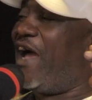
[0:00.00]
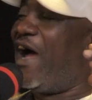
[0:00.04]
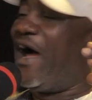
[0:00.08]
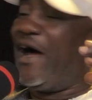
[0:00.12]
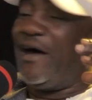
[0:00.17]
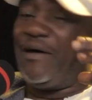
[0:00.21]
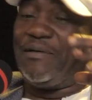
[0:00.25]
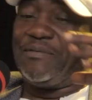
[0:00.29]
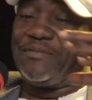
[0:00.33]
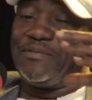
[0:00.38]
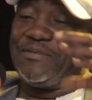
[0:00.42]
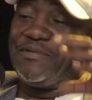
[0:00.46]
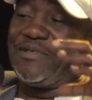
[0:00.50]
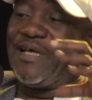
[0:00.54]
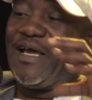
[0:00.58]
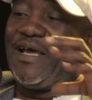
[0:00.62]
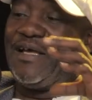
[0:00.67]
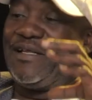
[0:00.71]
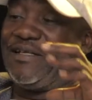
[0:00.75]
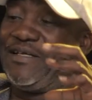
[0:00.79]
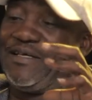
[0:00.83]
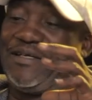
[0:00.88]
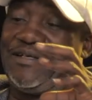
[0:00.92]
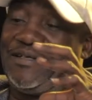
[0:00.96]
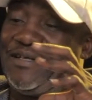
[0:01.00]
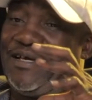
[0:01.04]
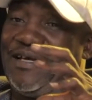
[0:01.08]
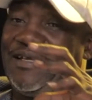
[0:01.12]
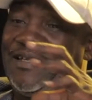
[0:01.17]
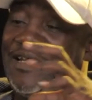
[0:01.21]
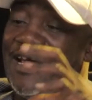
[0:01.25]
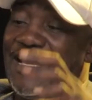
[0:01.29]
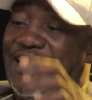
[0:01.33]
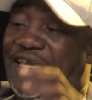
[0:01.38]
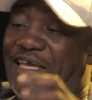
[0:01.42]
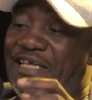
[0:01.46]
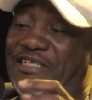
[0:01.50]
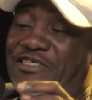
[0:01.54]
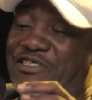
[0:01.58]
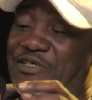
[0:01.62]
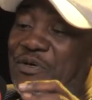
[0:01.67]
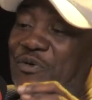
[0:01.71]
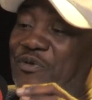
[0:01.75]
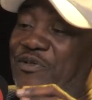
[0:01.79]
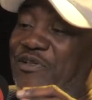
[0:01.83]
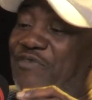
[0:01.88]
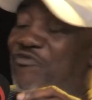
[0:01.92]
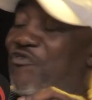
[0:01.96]
are
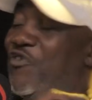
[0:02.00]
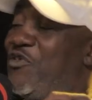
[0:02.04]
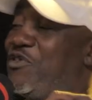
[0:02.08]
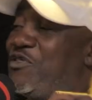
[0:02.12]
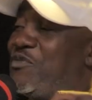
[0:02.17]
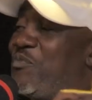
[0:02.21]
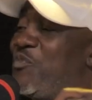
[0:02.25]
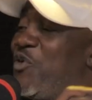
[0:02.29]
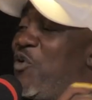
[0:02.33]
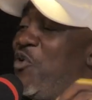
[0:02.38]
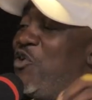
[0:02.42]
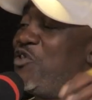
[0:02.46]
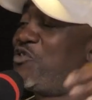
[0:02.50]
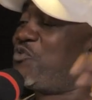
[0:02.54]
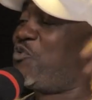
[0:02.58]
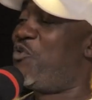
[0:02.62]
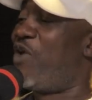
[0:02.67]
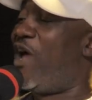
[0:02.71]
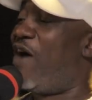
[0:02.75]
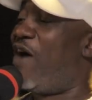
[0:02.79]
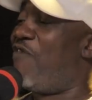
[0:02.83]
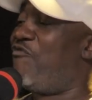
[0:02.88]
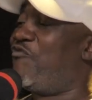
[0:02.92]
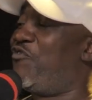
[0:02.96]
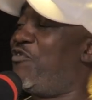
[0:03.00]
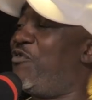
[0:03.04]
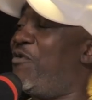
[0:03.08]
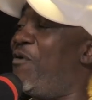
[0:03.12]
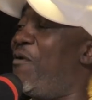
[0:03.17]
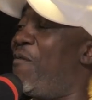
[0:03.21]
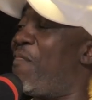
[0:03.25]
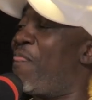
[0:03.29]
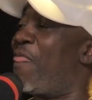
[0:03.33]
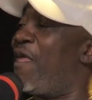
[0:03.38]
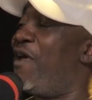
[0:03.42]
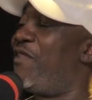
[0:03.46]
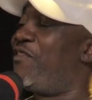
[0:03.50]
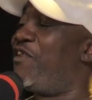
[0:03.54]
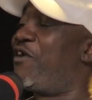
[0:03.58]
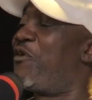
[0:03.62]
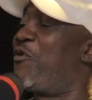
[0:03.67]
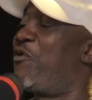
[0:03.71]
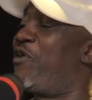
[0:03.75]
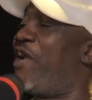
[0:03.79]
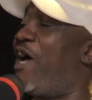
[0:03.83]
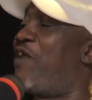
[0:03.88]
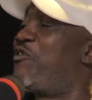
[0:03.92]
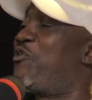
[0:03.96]
getting on the phone, because we have the
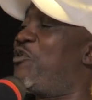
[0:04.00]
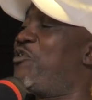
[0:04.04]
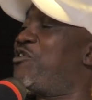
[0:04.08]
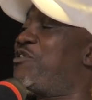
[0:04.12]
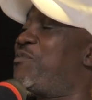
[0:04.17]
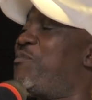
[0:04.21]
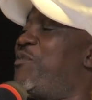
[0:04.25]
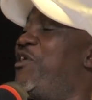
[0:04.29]
Ronaldo's